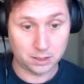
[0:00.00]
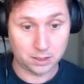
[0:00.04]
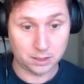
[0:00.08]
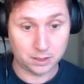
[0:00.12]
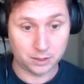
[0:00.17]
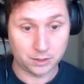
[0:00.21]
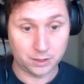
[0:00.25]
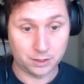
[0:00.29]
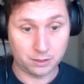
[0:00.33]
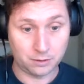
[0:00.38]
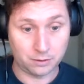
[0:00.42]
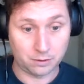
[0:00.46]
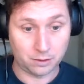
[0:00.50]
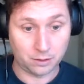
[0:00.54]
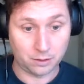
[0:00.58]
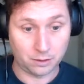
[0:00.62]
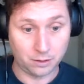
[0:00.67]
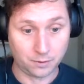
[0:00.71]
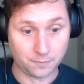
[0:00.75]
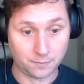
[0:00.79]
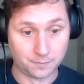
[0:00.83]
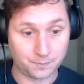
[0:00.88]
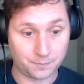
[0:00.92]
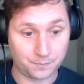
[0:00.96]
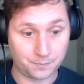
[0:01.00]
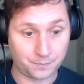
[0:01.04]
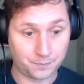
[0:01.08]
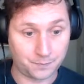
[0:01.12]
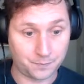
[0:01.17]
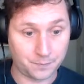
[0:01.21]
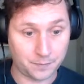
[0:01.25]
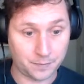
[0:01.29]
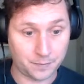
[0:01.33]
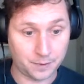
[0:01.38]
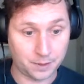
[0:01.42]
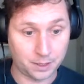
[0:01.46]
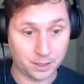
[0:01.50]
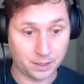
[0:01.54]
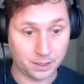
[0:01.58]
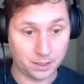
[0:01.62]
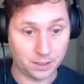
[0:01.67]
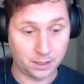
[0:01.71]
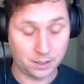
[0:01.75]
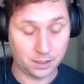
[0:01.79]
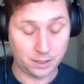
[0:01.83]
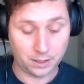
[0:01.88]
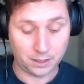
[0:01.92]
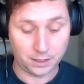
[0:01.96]
zero,
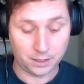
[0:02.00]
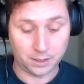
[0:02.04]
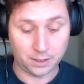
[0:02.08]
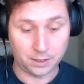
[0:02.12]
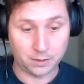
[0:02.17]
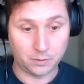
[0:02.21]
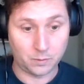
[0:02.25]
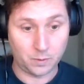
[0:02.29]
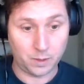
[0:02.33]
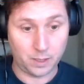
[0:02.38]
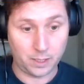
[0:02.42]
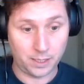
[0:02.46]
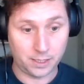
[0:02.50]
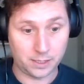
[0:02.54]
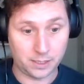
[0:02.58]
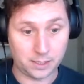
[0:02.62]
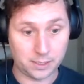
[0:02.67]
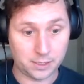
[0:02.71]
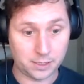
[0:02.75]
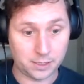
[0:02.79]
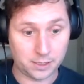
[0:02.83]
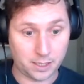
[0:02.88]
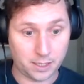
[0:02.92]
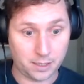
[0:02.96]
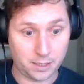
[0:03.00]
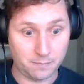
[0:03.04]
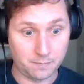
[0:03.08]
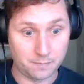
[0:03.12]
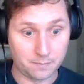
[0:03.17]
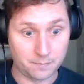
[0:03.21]
and then y is the same.